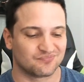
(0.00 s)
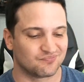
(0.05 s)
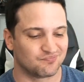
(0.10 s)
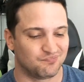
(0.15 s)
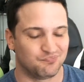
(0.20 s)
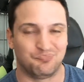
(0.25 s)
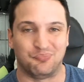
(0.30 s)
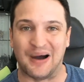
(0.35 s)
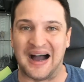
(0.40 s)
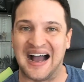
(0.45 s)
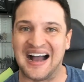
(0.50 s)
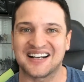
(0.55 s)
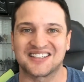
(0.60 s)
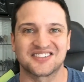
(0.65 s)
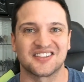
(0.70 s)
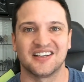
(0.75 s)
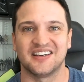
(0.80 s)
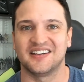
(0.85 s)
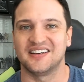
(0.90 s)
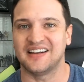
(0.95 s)

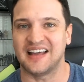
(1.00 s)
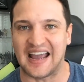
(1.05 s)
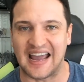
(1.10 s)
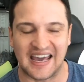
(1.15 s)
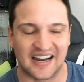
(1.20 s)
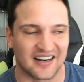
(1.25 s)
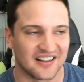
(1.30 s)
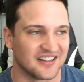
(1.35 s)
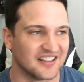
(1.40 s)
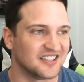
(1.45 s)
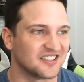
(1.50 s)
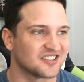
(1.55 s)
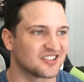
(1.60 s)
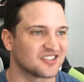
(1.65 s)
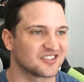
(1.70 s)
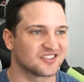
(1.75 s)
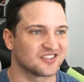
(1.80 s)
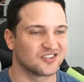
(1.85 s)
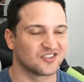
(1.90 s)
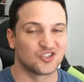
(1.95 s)
boxing
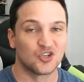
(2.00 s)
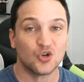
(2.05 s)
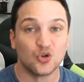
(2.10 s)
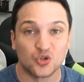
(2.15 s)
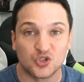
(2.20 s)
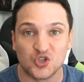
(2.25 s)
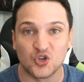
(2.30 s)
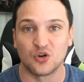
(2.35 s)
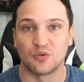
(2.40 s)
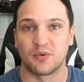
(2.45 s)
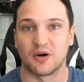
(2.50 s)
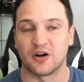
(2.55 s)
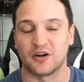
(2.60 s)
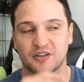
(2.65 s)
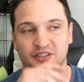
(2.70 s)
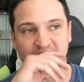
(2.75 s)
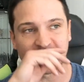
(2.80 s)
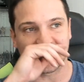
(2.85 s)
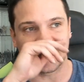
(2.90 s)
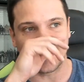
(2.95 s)
analysts,
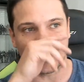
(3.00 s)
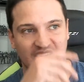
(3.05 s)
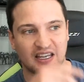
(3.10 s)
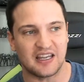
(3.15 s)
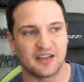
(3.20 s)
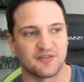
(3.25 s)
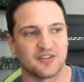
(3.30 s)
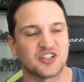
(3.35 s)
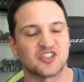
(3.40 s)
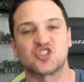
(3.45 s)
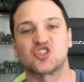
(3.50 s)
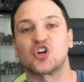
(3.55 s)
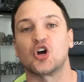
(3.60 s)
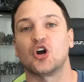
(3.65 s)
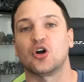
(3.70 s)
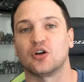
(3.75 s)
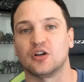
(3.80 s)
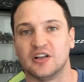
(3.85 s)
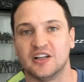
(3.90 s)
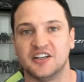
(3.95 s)
YouTubers, even
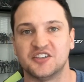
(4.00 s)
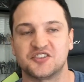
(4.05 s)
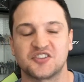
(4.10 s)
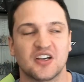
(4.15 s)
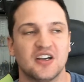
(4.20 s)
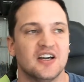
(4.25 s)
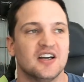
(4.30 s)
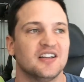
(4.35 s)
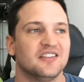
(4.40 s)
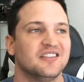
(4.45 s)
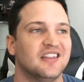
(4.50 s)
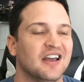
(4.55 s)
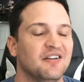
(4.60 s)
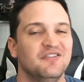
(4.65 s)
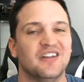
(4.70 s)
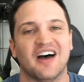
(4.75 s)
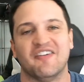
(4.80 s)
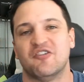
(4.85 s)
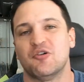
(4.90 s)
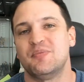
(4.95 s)
journalists, they've
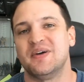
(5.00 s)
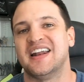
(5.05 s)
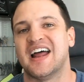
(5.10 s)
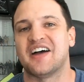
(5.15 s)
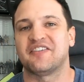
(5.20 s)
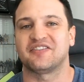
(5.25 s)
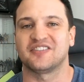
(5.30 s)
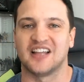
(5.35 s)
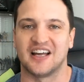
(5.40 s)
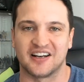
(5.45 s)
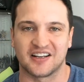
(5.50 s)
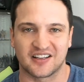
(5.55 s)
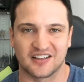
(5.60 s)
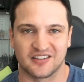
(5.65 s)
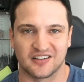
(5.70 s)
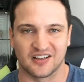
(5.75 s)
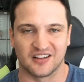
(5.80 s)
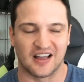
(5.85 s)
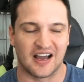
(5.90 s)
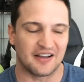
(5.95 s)
never been athletic in
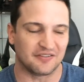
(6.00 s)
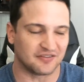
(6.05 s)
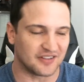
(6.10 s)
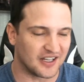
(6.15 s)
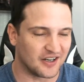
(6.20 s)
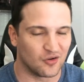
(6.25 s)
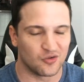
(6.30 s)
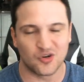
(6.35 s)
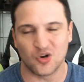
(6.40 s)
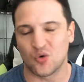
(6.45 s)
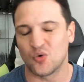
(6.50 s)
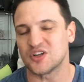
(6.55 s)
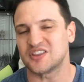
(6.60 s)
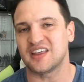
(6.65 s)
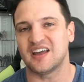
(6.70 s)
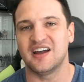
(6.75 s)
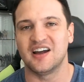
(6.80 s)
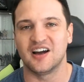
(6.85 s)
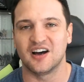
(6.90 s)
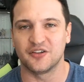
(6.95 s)
their life. They don't know what
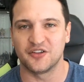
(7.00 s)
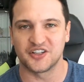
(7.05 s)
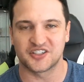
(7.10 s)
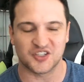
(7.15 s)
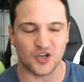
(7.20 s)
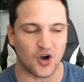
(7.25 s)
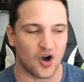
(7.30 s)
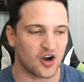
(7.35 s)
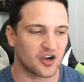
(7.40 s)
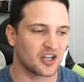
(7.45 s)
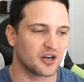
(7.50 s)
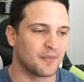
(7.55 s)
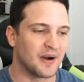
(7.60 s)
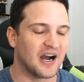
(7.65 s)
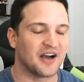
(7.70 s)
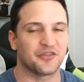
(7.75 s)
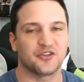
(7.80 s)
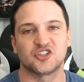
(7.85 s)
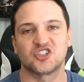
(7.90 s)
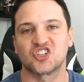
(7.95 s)
the hell they're talking
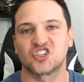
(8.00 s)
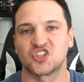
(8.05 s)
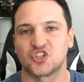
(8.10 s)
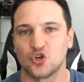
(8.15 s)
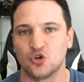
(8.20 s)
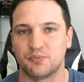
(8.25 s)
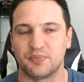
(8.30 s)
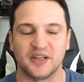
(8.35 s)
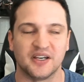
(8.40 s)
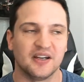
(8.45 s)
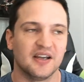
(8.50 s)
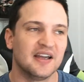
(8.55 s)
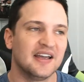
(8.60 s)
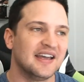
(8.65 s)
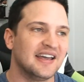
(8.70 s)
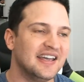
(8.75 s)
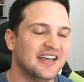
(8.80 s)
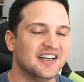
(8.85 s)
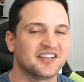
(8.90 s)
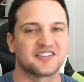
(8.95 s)
about. They're stupid.
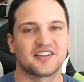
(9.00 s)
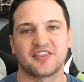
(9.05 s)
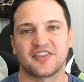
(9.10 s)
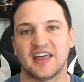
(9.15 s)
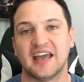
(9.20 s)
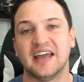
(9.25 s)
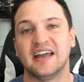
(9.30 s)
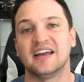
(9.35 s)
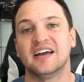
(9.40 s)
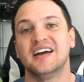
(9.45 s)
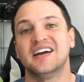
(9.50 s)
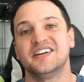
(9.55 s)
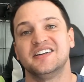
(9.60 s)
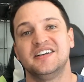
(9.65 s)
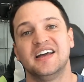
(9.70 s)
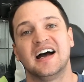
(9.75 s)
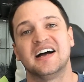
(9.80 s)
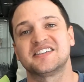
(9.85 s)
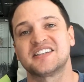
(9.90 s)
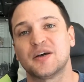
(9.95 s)
Here's the thing.
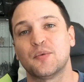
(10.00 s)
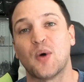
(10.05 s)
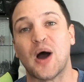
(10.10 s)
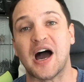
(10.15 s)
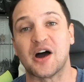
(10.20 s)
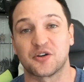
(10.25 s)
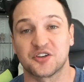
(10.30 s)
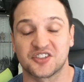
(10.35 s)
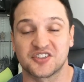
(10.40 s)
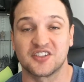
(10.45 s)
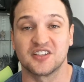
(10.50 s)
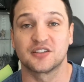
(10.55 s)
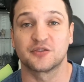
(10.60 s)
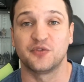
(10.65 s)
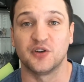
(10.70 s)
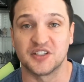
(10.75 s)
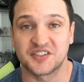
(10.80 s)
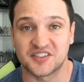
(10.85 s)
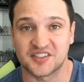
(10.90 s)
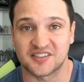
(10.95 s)
Deontay Wilder's
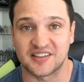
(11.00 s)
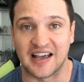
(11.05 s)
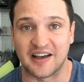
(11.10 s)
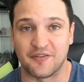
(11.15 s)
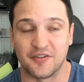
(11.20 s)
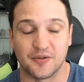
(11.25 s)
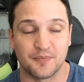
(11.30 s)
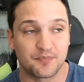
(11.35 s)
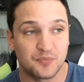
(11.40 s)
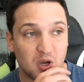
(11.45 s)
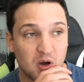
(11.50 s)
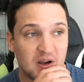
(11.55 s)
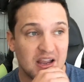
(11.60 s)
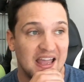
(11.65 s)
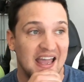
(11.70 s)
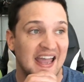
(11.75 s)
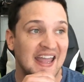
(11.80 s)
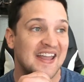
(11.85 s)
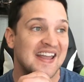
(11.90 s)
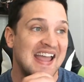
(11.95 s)
6'7",
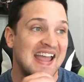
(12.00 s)
okay?